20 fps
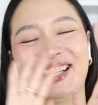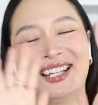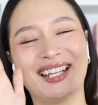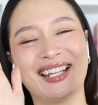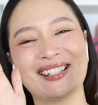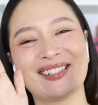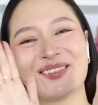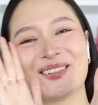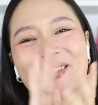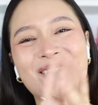Hey
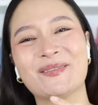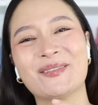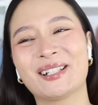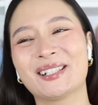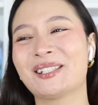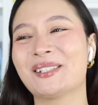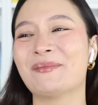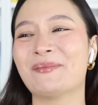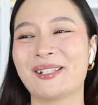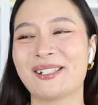guys, welcome back
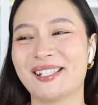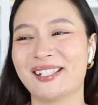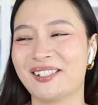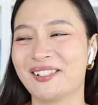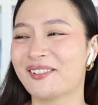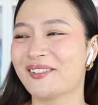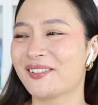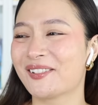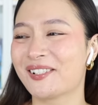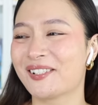to my
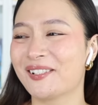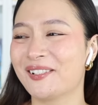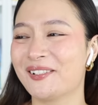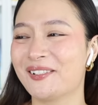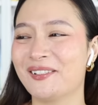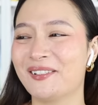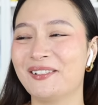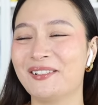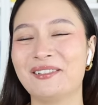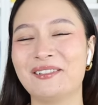channel. So
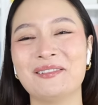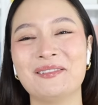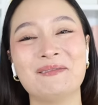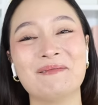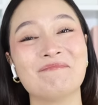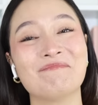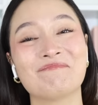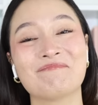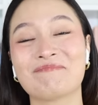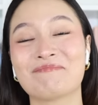
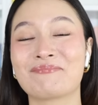in